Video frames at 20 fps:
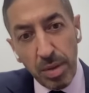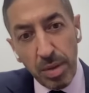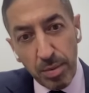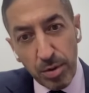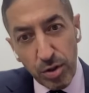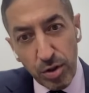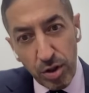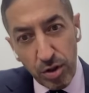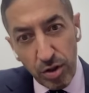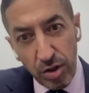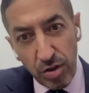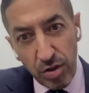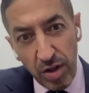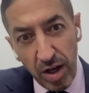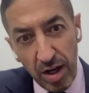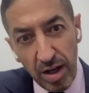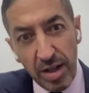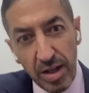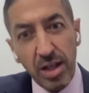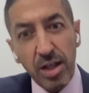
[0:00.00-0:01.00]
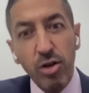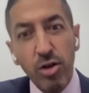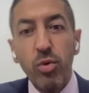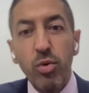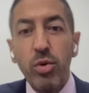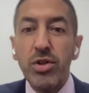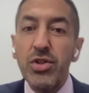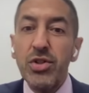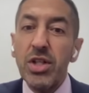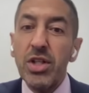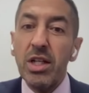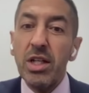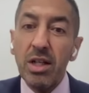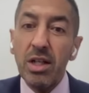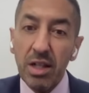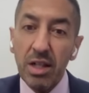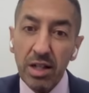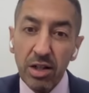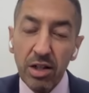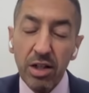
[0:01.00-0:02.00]
People started dying who were
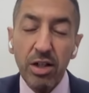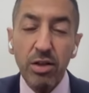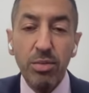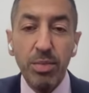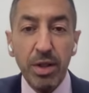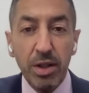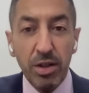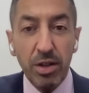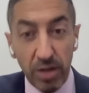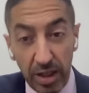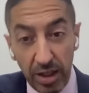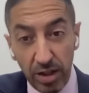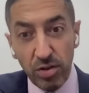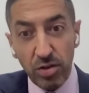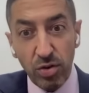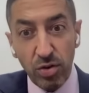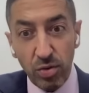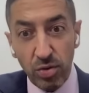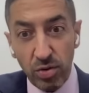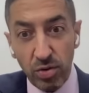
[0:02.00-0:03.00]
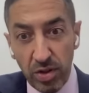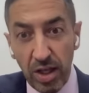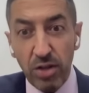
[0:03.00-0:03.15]
seen clearly to be linked to